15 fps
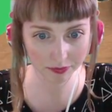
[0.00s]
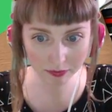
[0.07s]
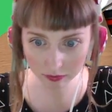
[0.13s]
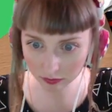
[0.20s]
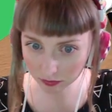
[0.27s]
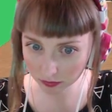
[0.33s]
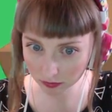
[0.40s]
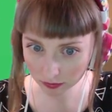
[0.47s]

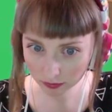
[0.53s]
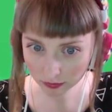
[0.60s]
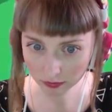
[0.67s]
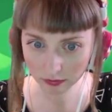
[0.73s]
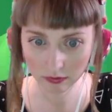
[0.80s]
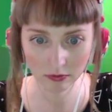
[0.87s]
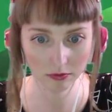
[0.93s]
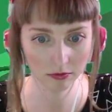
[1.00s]

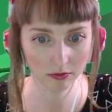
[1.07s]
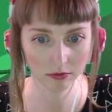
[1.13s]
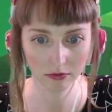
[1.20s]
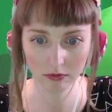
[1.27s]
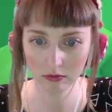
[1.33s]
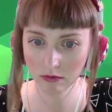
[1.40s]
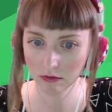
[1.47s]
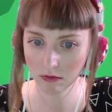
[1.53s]

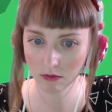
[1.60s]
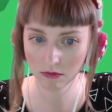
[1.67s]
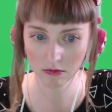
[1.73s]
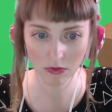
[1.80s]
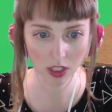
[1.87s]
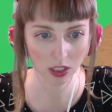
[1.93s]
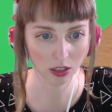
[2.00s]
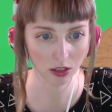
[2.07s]

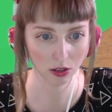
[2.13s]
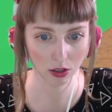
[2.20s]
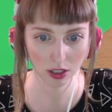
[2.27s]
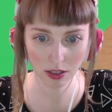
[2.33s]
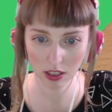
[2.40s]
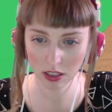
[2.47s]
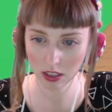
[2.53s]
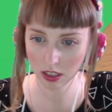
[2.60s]

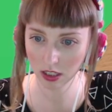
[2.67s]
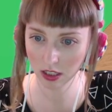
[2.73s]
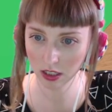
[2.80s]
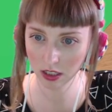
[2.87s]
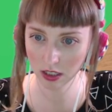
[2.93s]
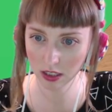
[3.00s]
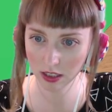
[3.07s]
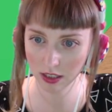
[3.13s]

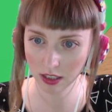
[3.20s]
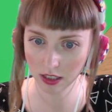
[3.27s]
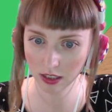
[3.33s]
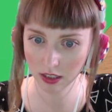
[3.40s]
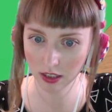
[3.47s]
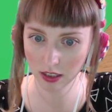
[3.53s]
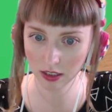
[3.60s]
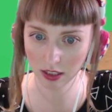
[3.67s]

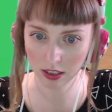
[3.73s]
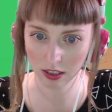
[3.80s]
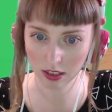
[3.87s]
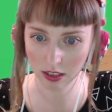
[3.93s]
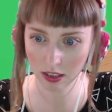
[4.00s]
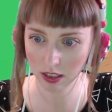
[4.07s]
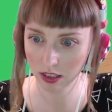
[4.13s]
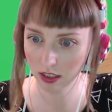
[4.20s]

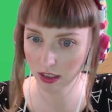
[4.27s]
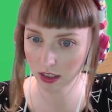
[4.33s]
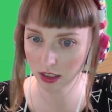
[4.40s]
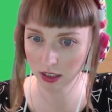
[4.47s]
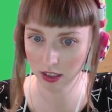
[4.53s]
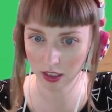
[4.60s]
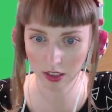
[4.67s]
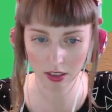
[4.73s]

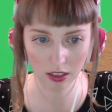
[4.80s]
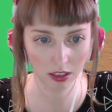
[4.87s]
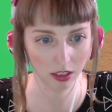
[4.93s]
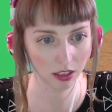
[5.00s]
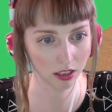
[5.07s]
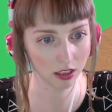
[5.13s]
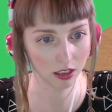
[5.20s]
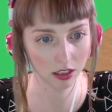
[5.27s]

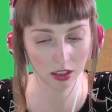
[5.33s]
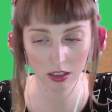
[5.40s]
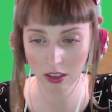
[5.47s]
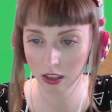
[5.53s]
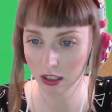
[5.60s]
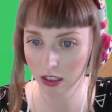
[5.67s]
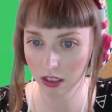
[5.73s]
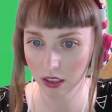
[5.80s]
Nothing is said.